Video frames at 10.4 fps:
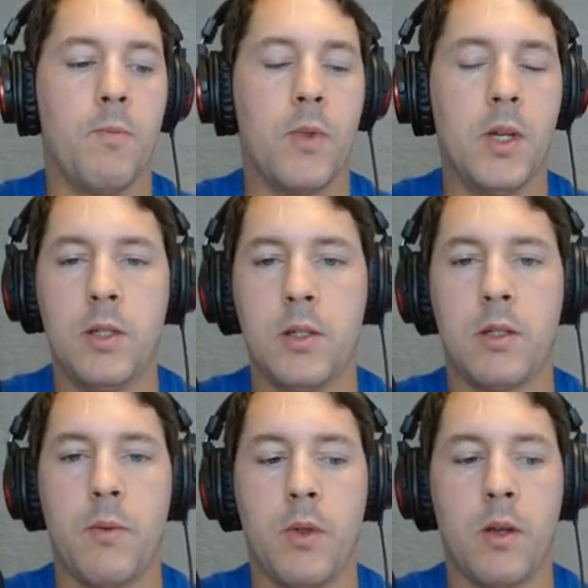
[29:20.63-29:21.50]
This is
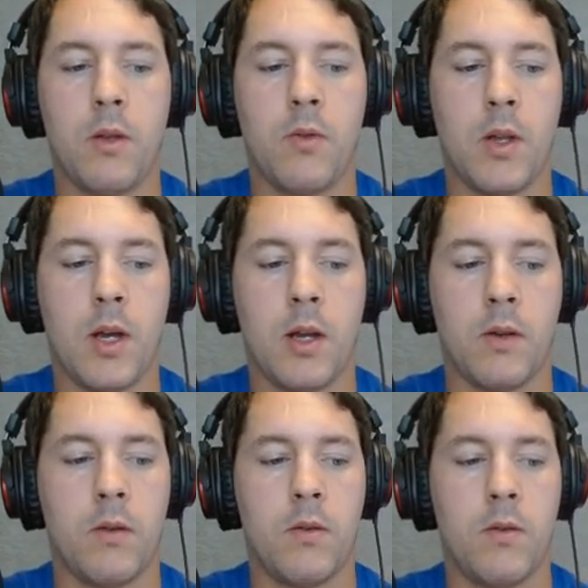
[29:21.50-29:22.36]
something
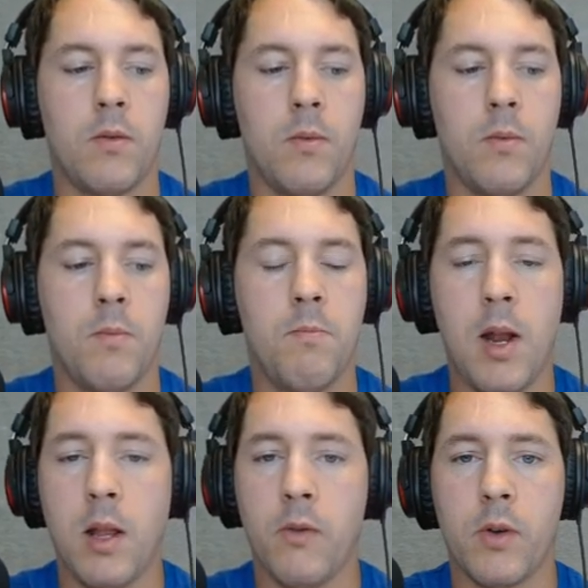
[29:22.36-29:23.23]
that
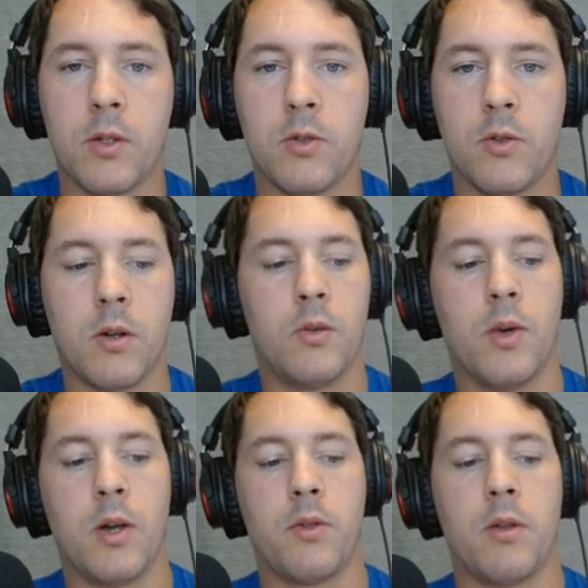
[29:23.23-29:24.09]
many of us struggle
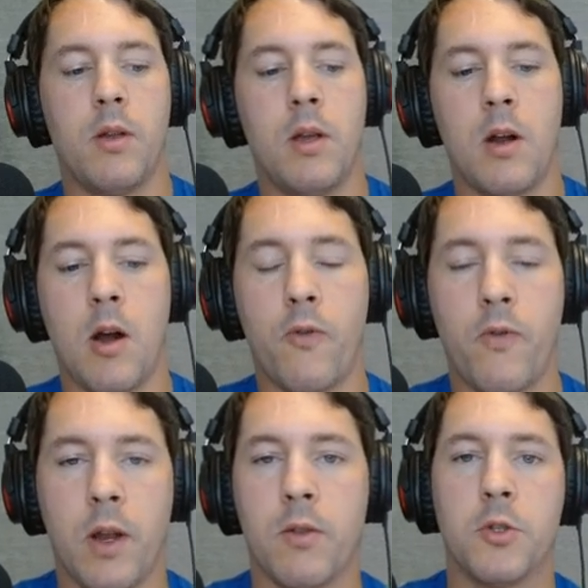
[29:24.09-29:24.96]
with in our
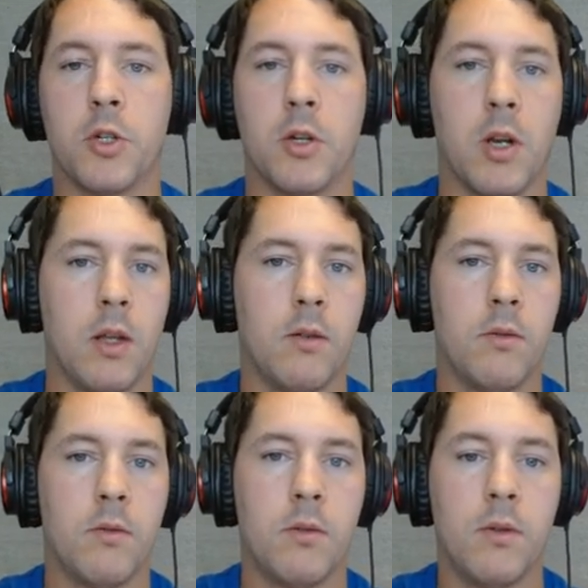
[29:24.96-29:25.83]
faith journey.
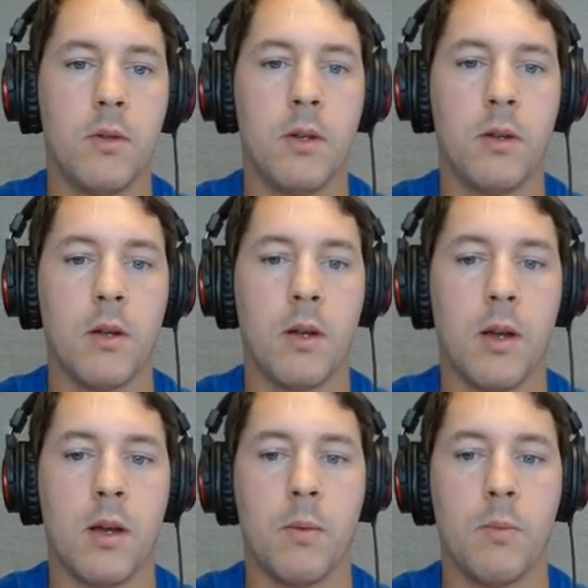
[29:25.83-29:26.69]

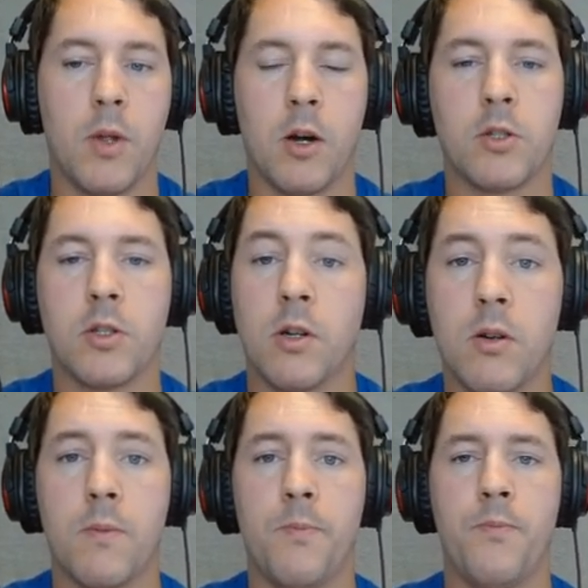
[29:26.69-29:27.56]
There are
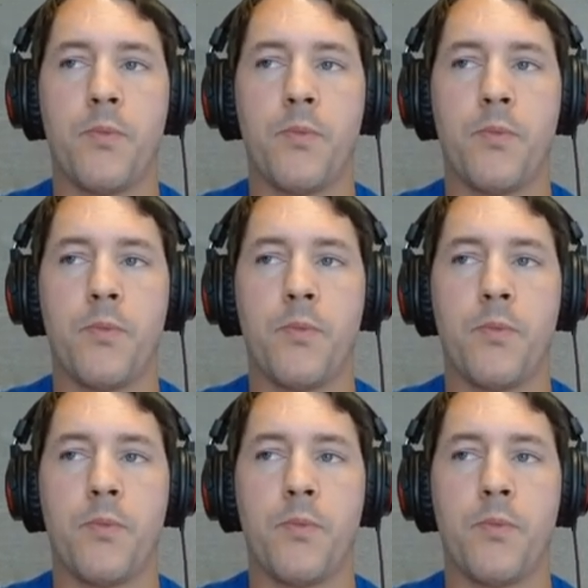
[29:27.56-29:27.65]
certain